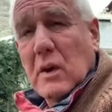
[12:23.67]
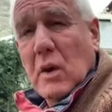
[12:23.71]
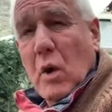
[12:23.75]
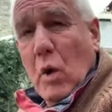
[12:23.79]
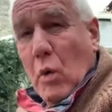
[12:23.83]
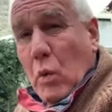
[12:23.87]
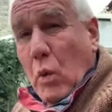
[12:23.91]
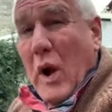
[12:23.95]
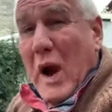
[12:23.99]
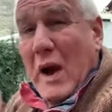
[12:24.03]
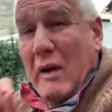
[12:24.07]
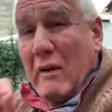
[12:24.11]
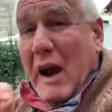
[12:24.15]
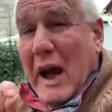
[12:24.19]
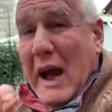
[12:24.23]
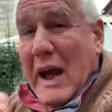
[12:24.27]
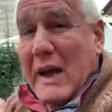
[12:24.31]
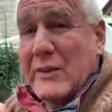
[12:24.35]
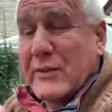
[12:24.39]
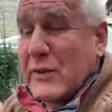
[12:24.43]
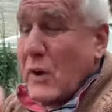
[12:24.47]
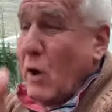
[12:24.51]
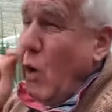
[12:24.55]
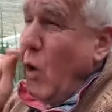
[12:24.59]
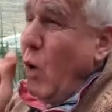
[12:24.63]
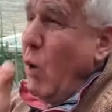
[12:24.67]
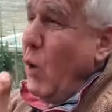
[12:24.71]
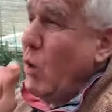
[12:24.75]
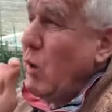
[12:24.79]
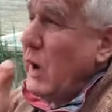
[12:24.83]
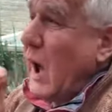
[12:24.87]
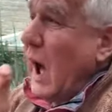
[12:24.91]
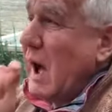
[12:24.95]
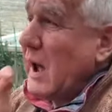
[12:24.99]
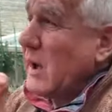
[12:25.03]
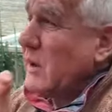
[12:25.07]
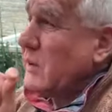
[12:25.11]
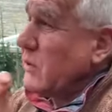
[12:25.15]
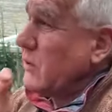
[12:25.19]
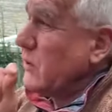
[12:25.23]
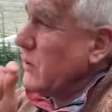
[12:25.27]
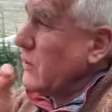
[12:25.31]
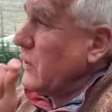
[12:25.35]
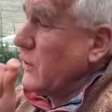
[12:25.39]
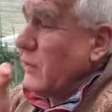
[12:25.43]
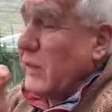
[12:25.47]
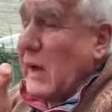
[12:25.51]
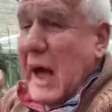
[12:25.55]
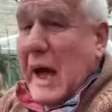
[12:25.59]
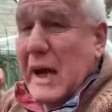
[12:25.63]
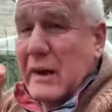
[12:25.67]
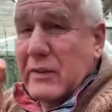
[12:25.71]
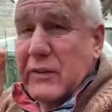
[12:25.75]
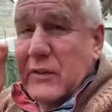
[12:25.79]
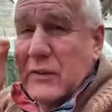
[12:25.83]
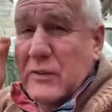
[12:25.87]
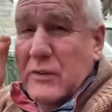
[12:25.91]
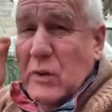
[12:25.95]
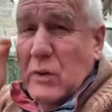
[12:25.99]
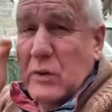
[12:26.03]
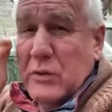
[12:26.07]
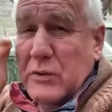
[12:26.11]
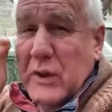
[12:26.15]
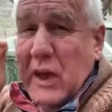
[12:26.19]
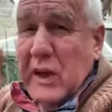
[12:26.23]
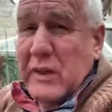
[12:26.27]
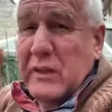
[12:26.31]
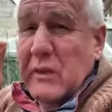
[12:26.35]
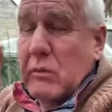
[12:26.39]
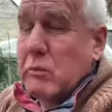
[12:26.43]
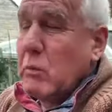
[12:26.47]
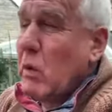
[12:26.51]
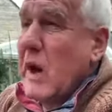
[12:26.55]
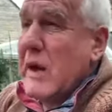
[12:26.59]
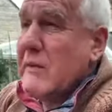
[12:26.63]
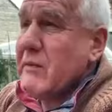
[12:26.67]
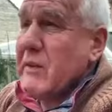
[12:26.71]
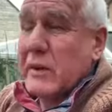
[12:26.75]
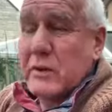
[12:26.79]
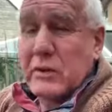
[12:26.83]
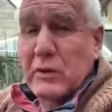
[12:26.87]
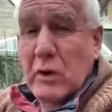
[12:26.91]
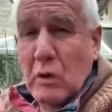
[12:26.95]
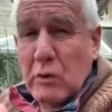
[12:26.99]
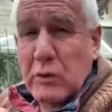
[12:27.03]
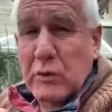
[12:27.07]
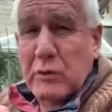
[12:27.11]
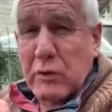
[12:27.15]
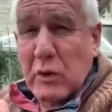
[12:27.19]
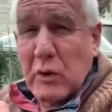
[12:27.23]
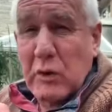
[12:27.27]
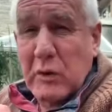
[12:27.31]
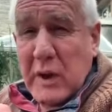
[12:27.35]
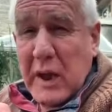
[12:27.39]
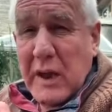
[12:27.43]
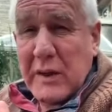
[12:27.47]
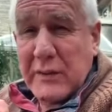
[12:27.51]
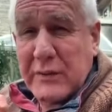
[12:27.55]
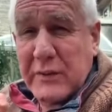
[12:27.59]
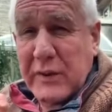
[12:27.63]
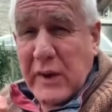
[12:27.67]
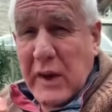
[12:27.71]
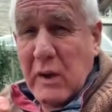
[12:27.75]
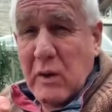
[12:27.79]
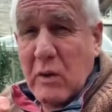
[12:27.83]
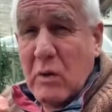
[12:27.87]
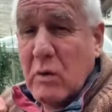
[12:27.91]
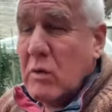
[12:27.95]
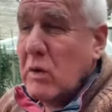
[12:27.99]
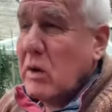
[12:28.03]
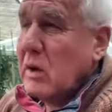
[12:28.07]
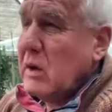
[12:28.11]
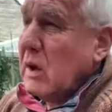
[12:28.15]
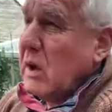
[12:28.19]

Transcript: Whereas all the hundreds of thousands or ten, whatever that's gone through their till,